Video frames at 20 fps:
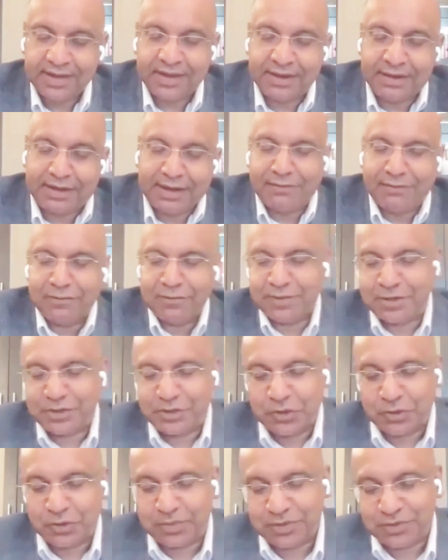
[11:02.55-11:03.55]
a
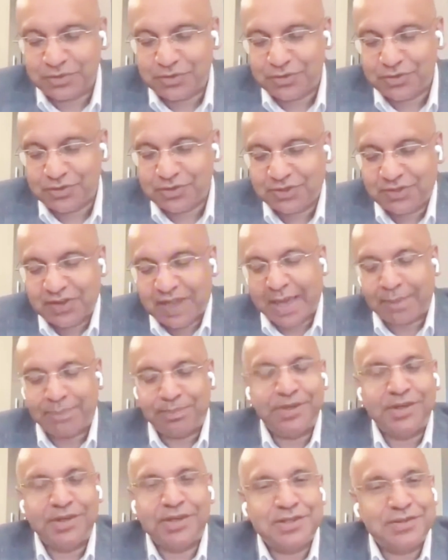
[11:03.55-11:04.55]
government's job is to achieve
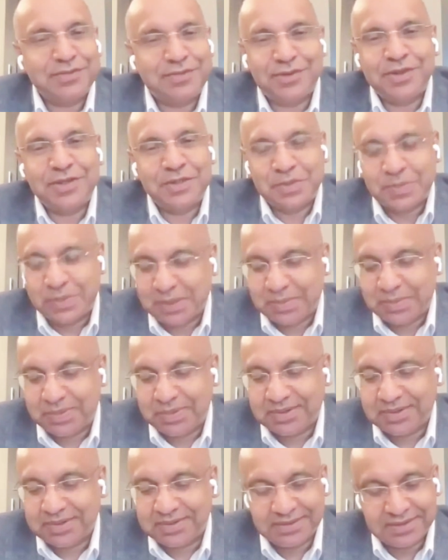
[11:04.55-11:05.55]
happiness for its
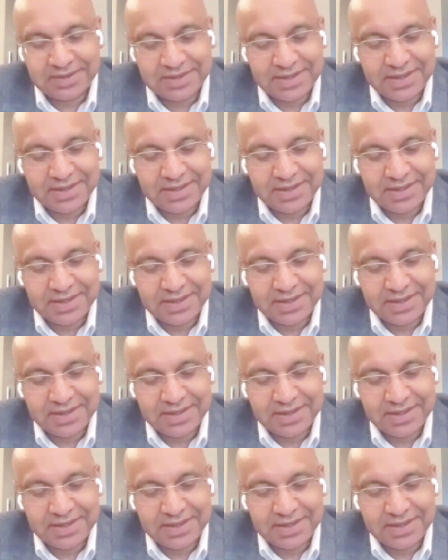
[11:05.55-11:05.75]
people.